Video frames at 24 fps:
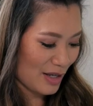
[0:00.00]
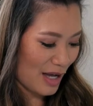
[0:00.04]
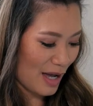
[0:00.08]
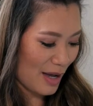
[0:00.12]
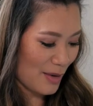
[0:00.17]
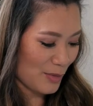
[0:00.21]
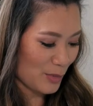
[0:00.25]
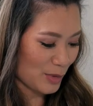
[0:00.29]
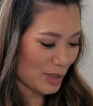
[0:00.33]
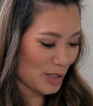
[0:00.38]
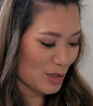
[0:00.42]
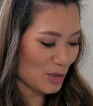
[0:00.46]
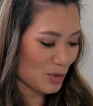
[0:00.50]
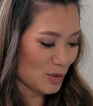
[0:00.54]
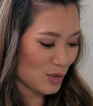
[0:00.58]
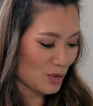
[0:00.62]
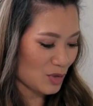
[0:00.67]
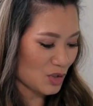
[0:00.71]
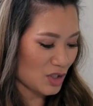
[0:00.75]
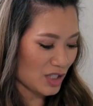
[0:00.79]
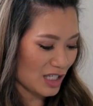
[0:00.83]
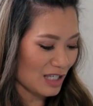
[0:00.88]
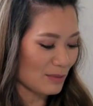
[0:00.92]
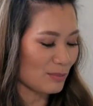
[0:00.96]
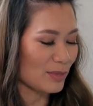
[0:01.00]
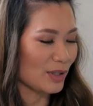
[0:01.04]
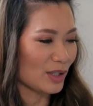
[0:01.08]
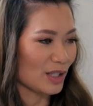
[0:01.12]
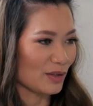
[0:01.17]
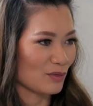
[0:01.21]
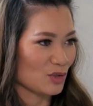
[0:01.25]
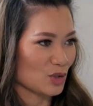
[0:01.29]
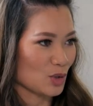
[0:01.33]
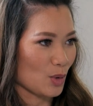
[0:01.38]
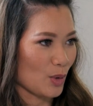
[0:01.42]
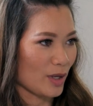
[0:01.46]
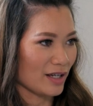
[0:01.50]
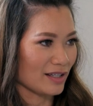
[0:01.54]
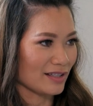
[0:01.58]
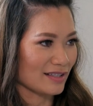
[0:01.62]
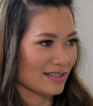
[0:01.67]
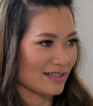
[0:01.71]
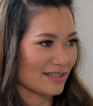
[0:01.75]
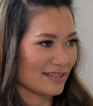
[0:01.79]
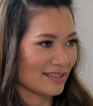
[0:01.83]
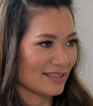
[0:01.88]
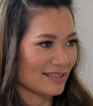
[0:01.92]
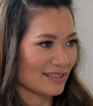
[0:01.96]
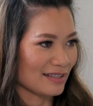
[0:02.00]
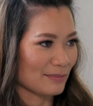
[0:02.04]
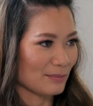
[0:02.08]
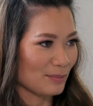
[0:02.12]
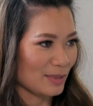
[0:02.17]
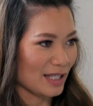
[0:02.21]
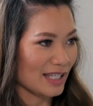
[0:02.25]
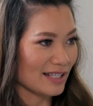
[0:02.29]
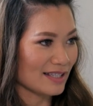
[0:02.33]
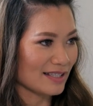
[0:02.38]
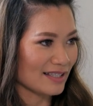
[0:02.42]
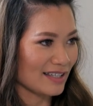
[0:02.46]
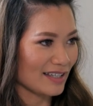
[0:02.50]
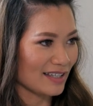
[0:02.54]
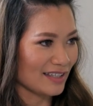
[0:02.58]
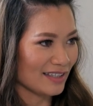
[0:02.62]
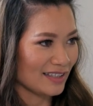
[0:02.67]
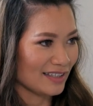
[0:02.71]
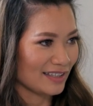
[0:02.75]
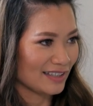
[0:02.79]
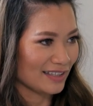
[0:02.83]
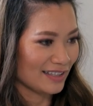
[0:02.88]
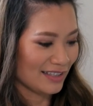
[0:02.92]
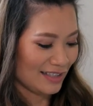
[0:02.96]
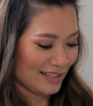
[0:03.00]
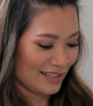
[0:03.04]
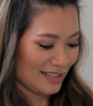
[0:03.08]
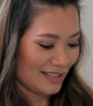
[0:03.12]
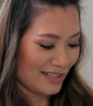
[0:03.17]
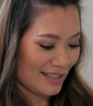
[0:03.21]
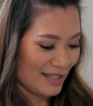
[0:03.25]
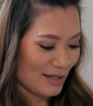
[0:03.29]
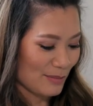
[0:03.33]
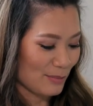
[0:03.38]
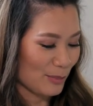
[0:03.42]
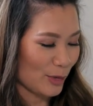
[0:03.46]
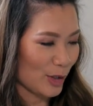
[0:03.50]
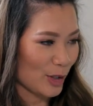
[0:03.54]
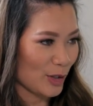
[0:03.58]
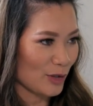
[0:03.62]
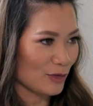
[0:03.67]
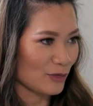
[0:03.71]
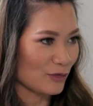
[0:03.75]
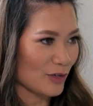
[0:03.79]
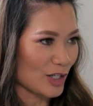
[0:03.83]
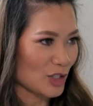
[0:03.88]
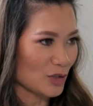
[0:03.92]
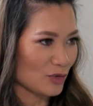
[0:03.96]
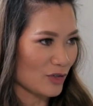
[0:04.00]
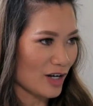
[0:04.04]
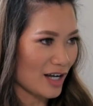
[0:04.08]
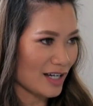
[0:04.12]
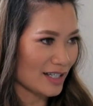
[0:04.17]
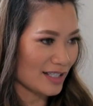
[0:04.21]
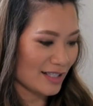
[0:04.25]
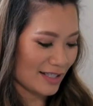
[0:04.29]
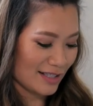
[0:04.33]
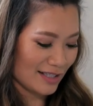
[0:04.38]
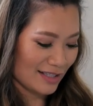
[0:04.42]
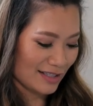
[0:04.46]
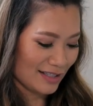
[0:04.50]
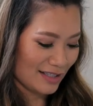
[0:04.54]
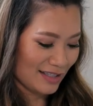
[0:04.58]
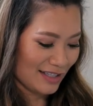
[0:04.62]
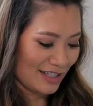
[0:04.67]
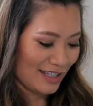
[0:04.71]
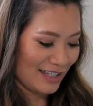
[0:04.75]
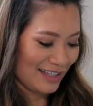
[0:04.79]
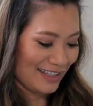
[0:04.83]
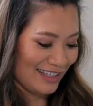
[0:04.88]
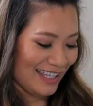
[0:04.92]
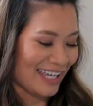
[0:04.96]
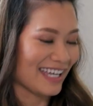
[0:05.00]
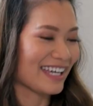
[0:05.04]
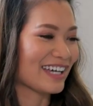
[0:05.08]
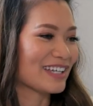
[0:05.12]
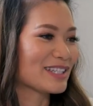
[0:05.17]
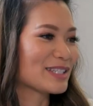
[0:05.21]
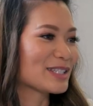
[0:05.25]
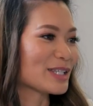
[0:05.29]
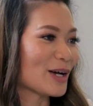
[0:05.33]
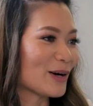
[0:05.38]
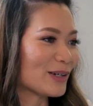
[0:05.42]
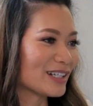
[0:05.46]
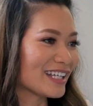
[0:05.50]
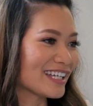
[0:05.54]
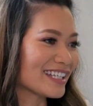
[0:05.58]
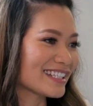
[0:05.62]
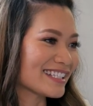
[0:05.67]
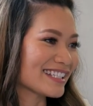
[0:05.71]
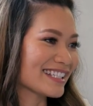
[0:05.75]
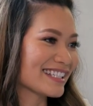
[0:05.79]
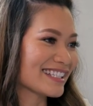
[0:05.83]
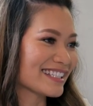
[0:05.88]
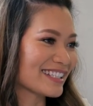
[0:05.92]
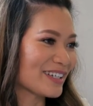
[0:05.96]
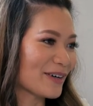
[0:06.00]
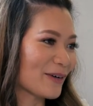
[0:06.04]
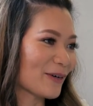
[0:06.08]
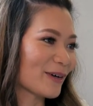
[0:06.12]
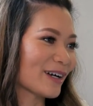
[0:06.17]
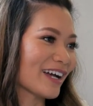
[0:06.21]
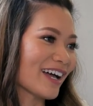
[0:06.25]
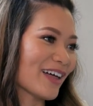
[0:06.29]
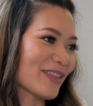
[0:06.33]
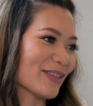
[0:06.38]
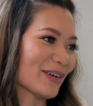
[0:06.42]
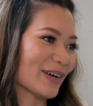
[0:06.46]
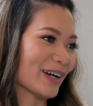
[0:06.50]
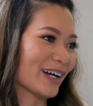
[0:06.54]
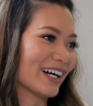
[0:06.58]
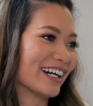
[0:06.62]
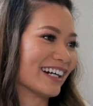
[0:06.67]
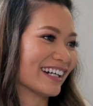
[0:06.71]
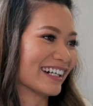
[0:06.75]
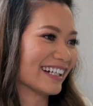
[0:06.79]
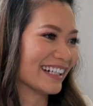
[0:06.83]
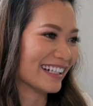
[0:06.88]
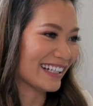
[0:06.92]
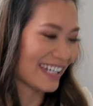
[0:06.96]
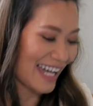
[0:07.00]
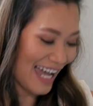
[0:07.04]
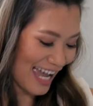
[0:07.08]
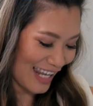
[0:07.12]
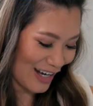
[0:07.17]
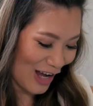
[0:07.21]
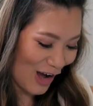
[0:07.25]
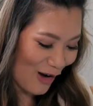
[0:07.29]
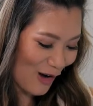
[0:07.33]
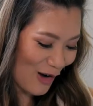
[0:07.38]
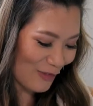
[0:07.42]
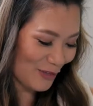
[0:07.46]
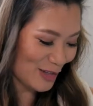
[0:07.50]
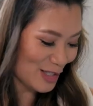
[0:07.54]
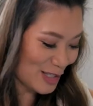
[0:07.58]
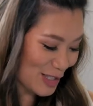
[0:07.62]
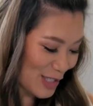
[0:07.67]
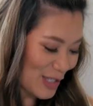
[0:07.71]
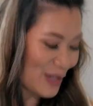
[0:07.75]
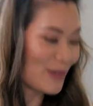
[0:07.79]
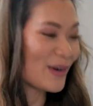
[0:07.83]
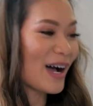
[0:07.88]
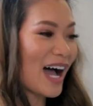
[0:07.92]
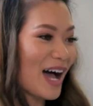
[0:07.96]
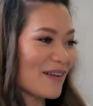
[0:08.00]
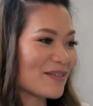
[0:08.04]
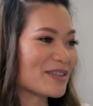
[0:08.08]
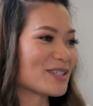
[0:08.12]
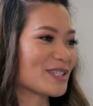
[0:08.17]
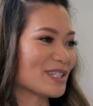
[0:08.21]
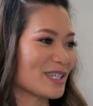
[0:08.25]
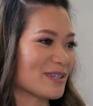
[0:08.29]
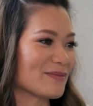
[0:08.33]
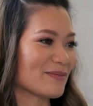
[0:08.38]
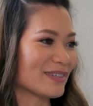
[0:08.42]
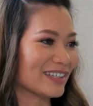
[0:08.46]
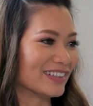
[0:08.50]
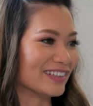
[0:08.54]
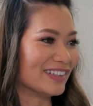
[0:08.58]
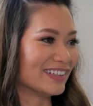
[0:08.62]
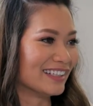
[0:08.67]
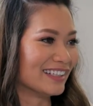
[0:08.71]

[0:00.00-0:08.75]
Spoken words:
What is your cheat meal of choice? Pizza, burger and French fries, donuts, or other? And how often do you have a cheat meal?